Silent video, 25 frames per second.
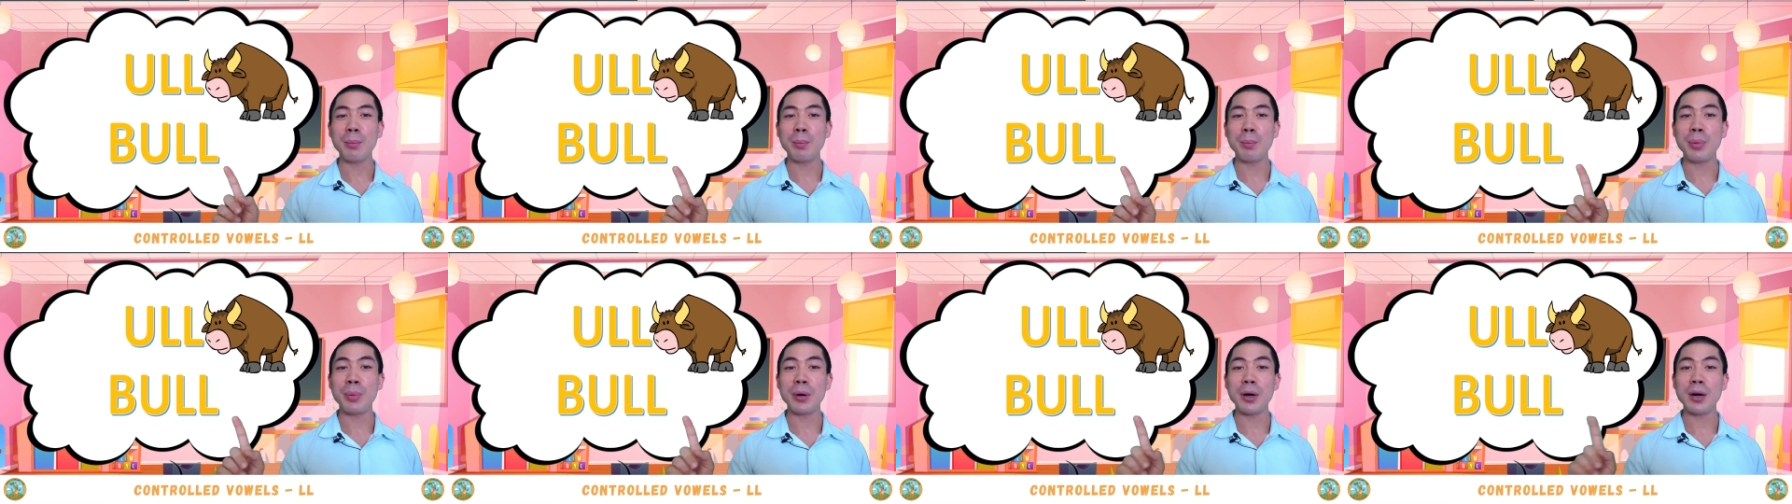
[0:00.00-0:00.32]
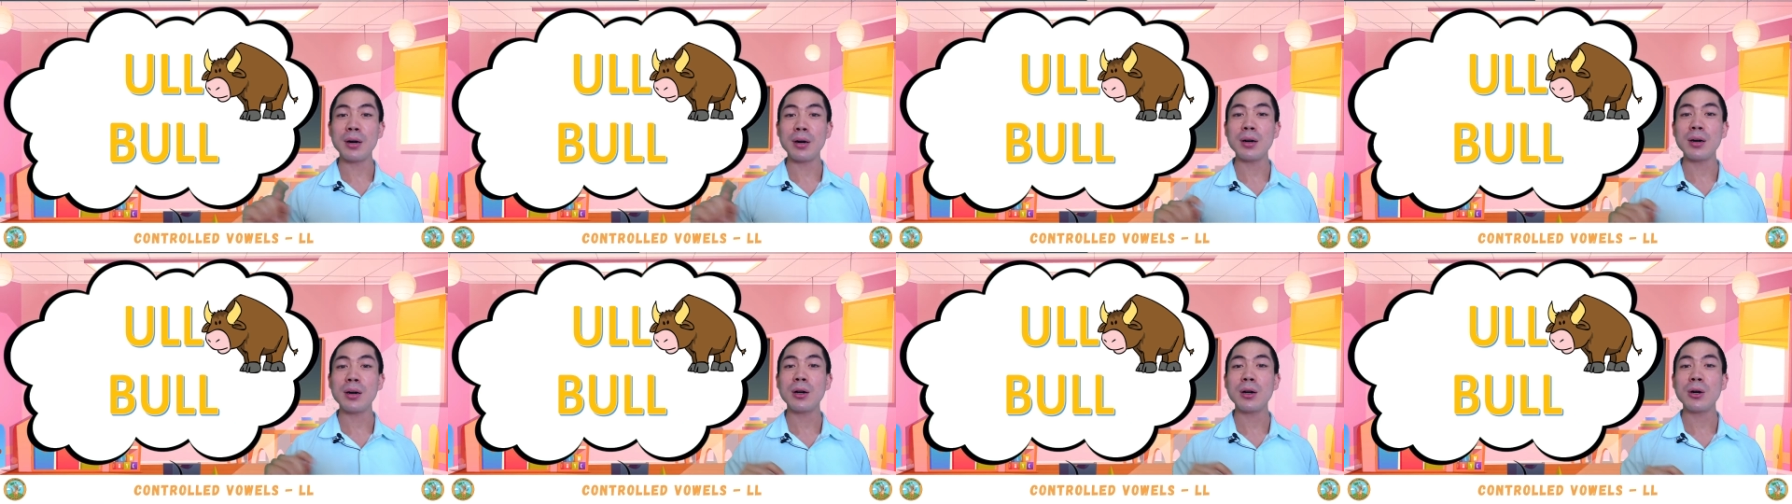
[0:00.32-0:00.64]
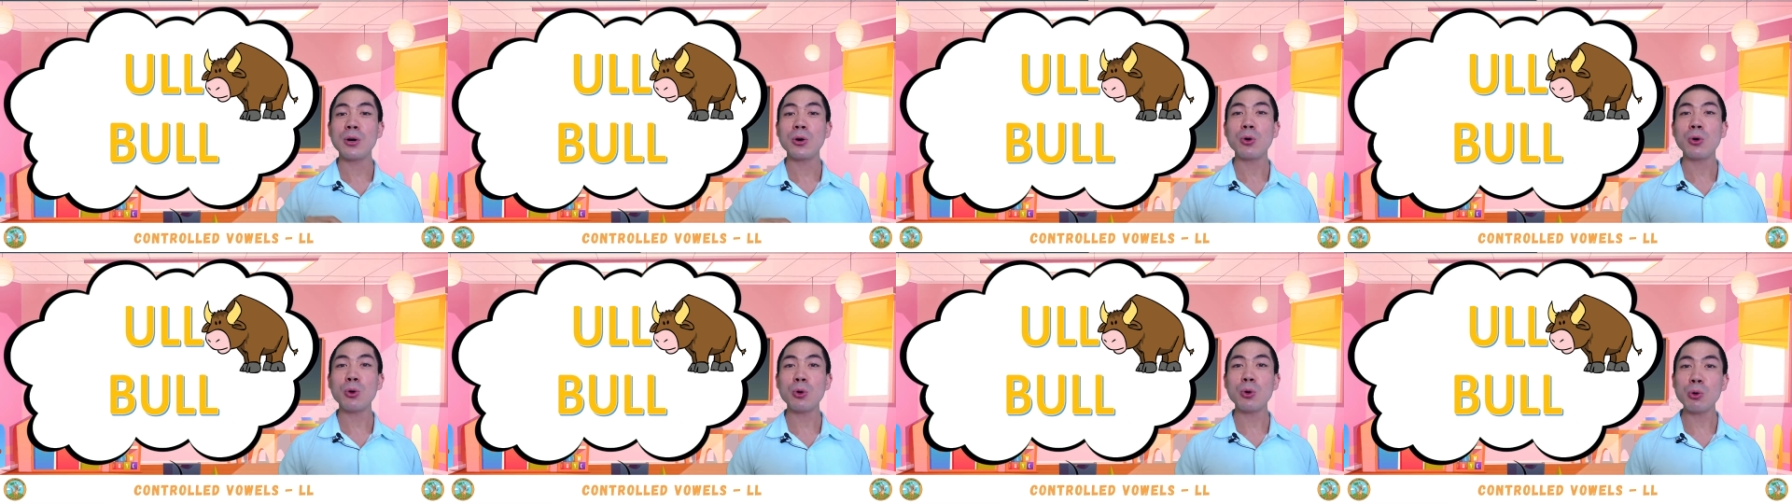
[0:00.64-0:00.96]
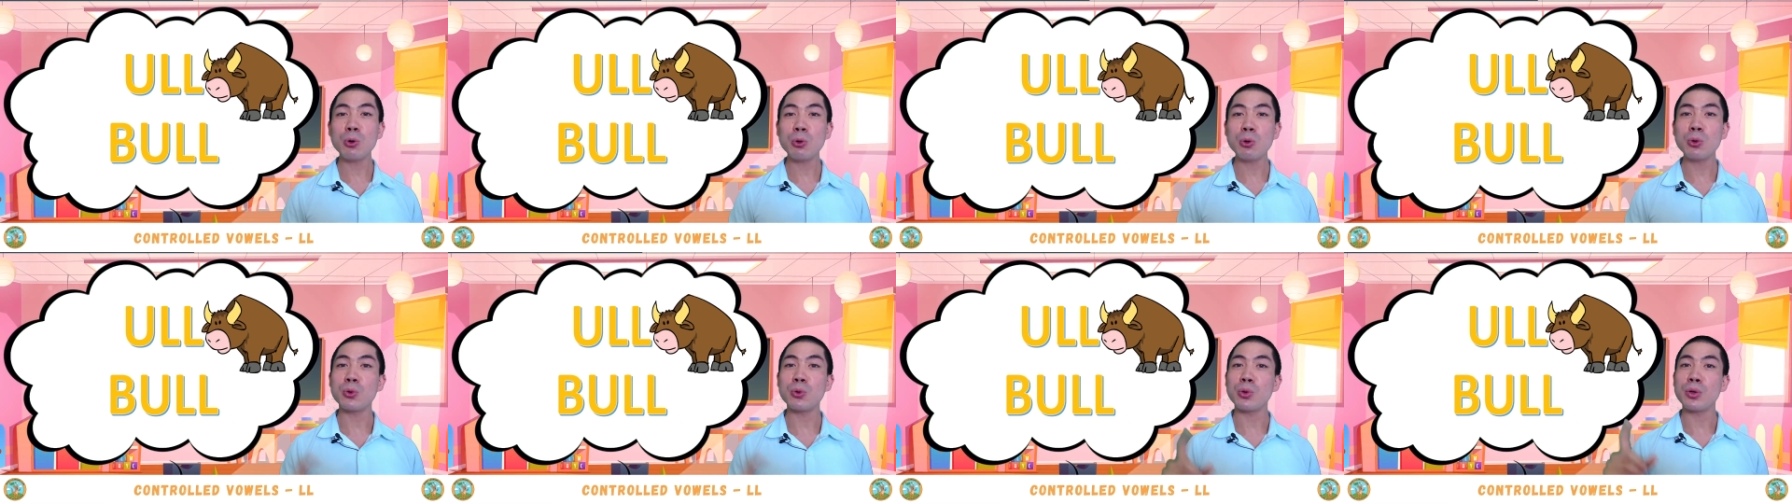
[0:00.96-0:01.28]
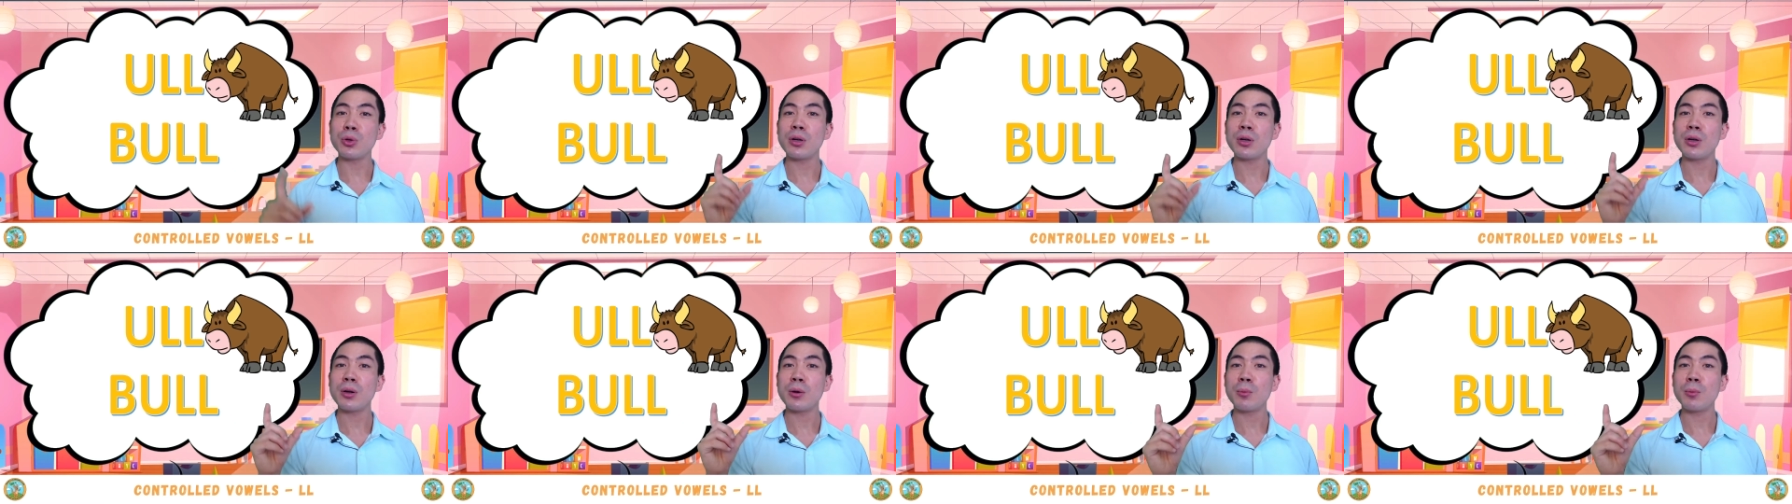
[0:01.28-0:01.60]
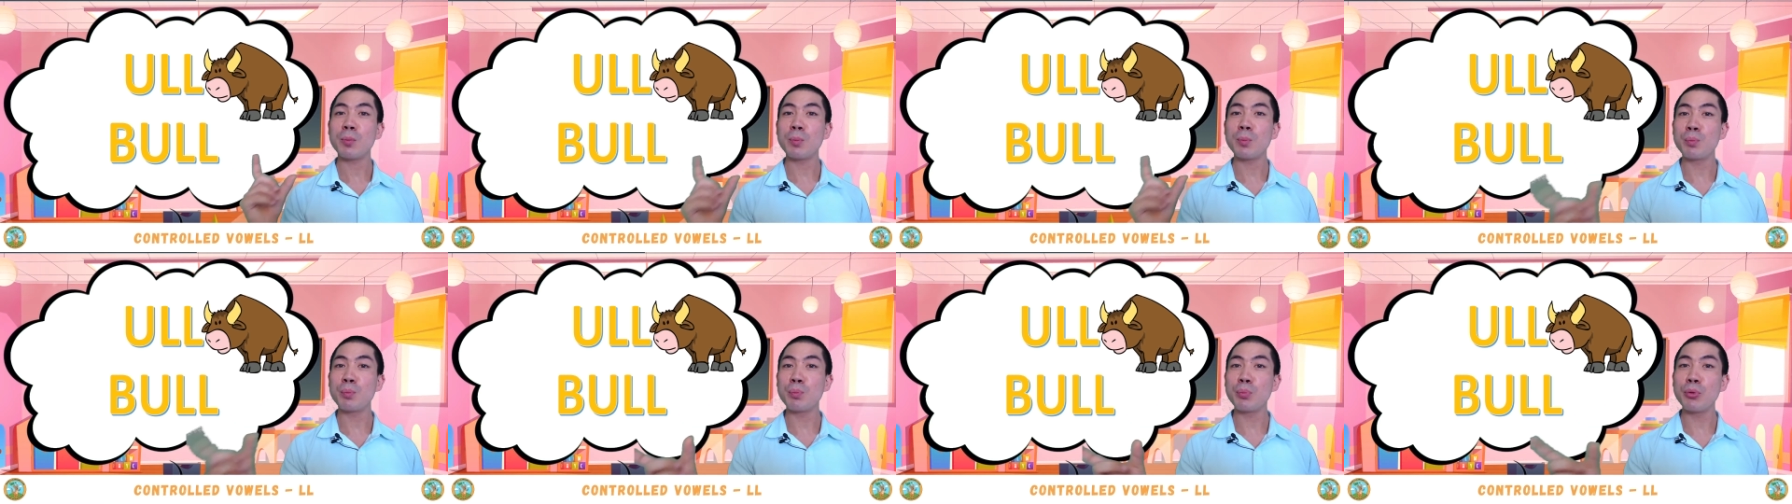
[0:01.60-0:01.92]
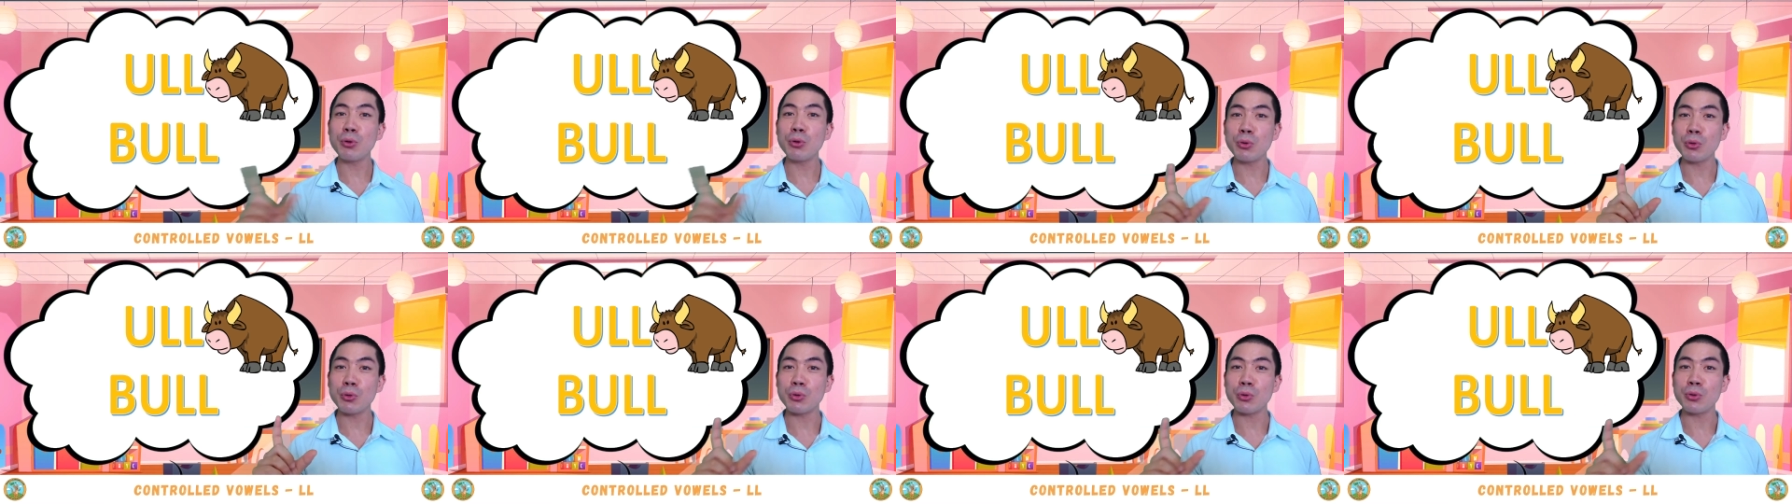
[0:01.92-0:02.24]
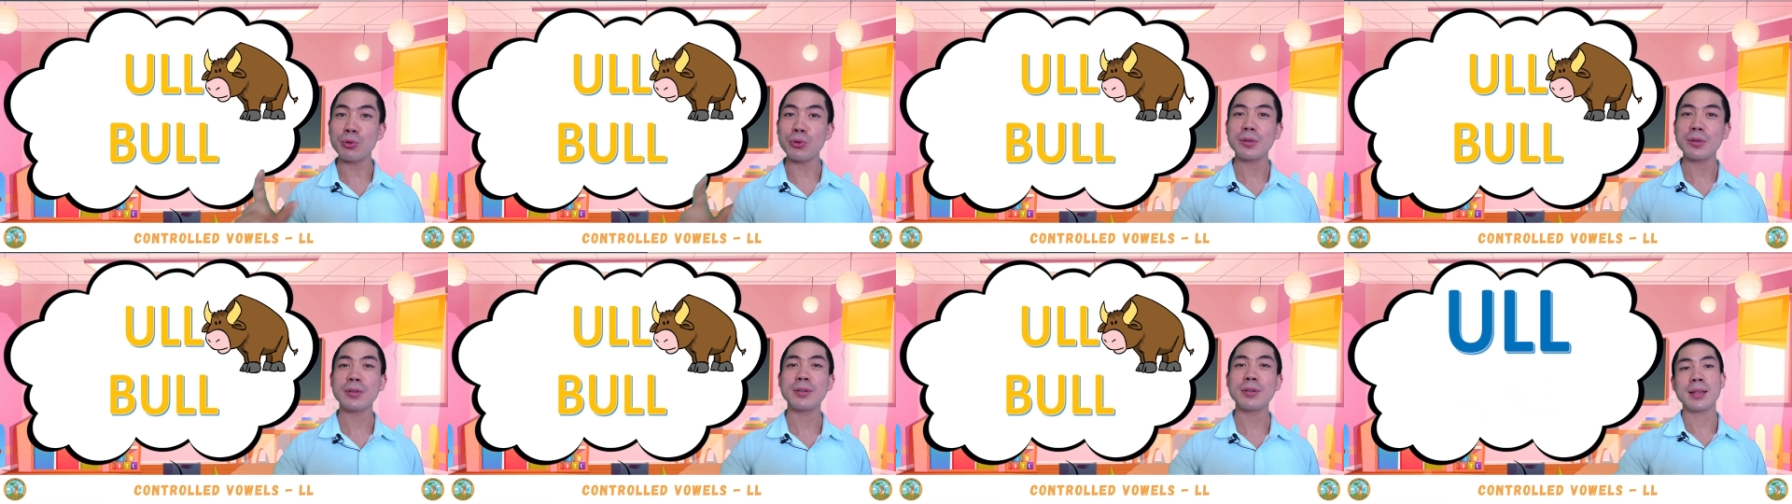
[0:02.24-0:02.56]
B, u, boo.